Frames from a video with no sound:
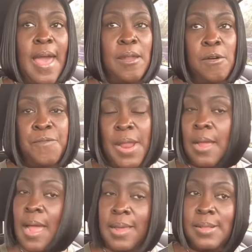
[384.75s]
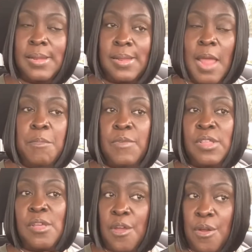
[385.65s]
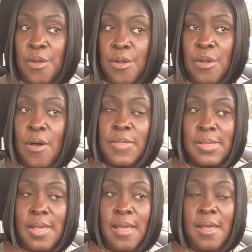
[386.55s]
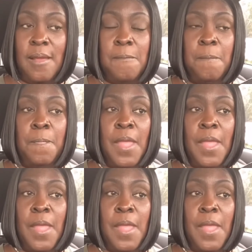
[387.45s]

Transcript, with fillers: I don't feel like I get the same return all the time.